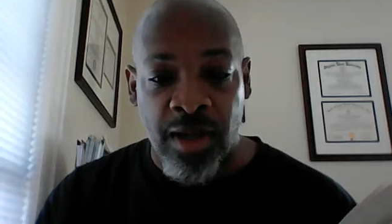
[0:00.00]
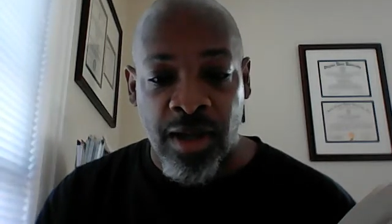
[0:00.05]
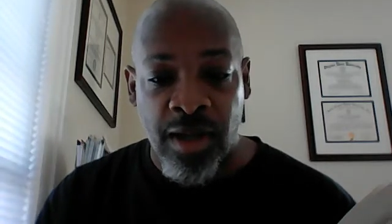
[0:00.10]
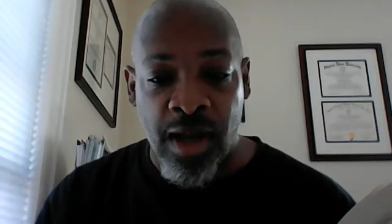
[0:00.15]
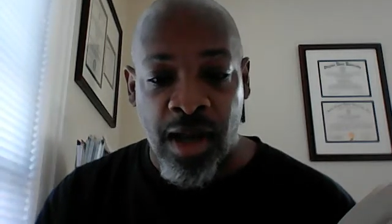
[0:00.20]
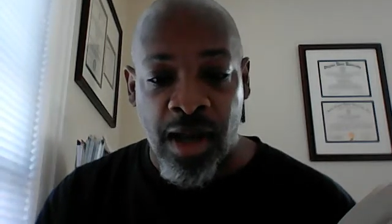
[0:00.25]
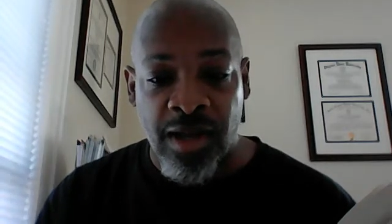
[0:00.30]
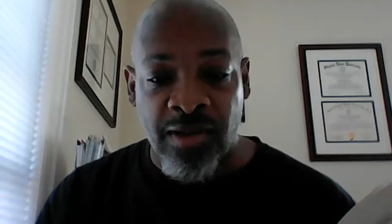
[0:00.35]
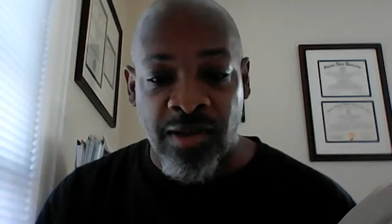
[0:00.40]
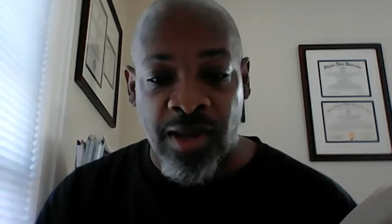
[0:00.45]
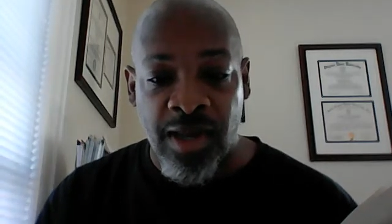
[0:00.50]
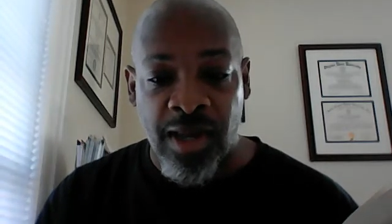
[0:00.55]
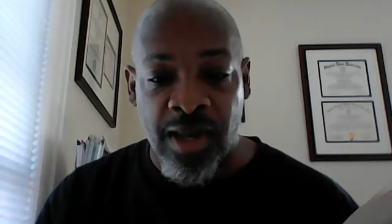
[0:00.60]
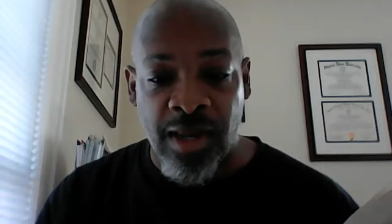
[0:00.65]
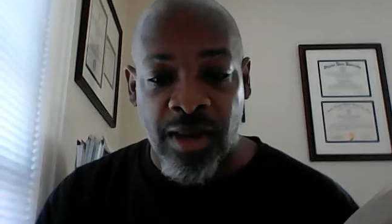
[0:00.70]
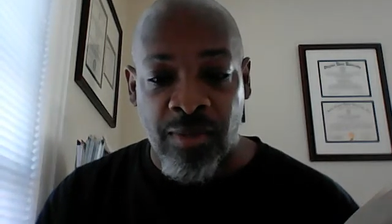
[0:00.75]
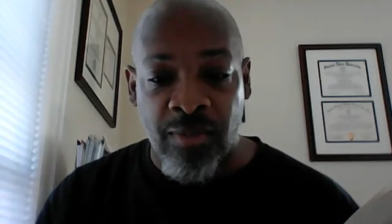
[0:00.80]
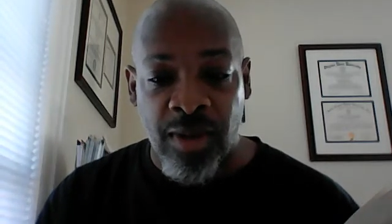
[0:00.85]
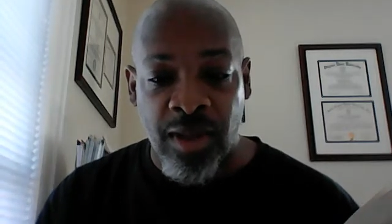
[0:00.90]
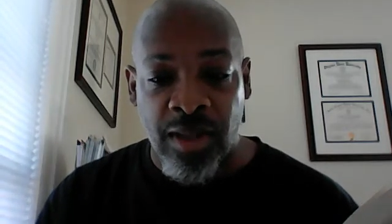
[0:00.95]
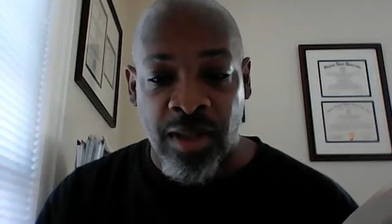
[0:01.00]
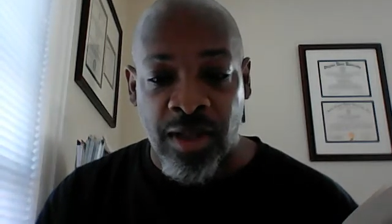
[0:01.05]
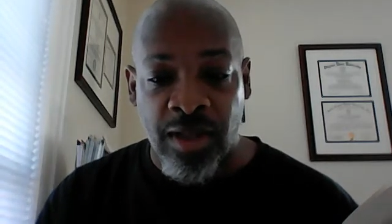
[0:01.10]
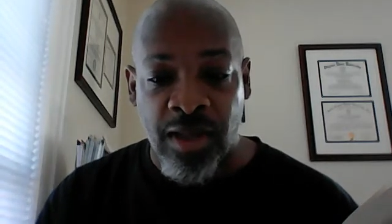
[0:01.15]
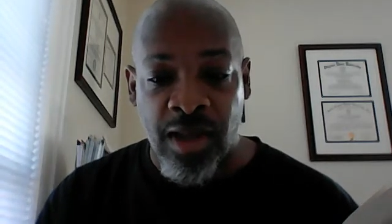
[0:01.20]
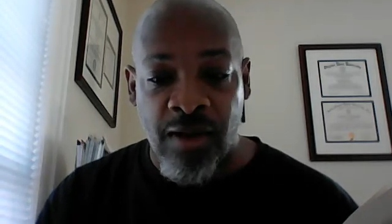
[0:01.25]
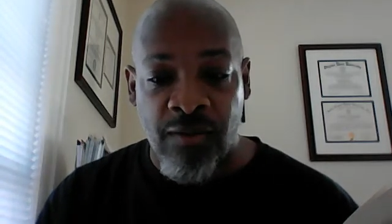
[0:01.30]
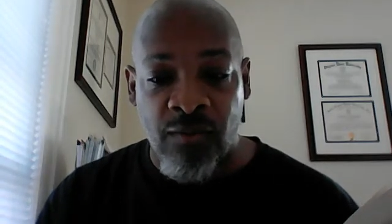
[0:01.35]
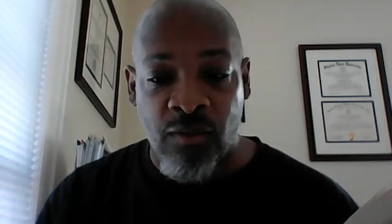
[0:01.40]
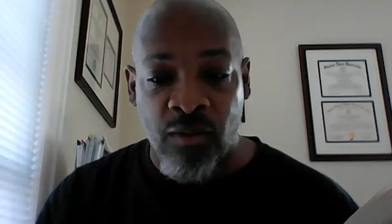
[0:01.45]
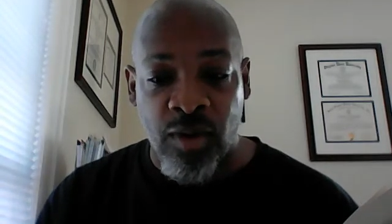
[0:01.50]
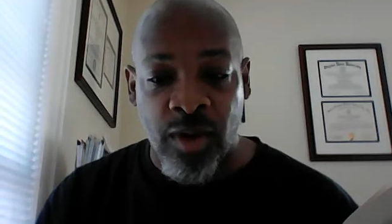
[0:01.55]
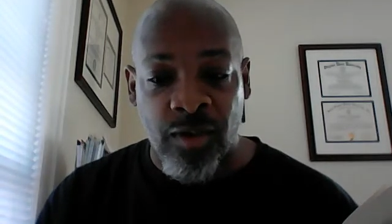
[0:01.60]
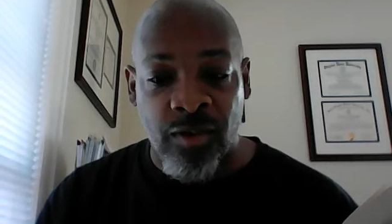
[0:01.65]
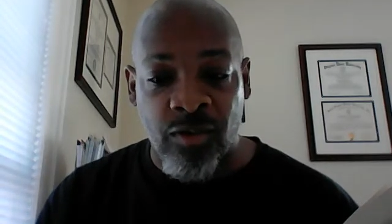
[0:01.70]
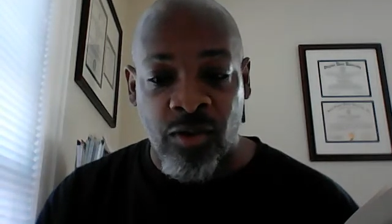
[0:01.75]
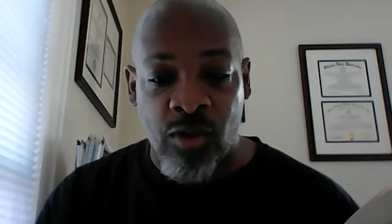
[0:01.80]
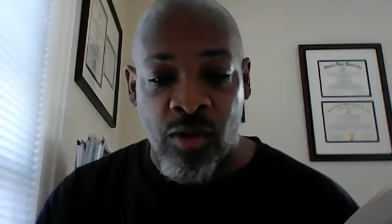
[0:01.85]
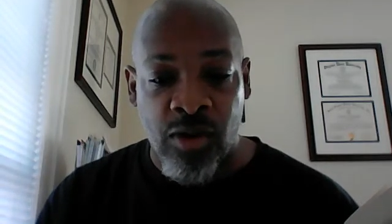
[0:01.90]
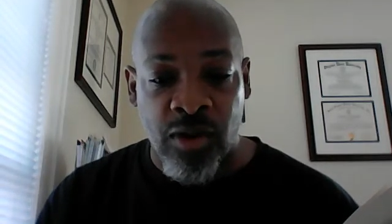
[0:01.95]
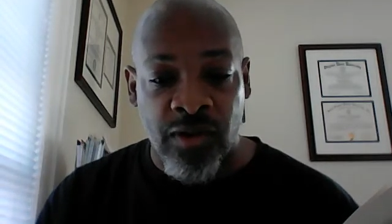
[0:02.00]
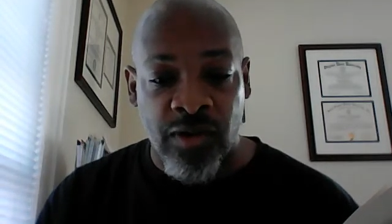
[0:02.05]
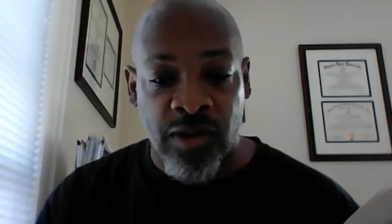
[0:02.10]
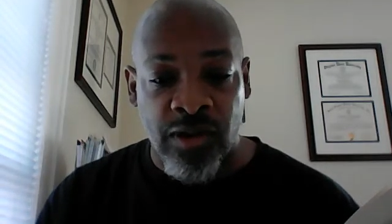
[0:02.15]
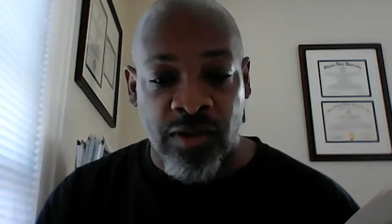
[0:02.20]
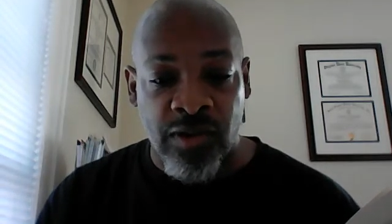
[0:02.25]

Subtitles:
God's enemy, the devil, is causing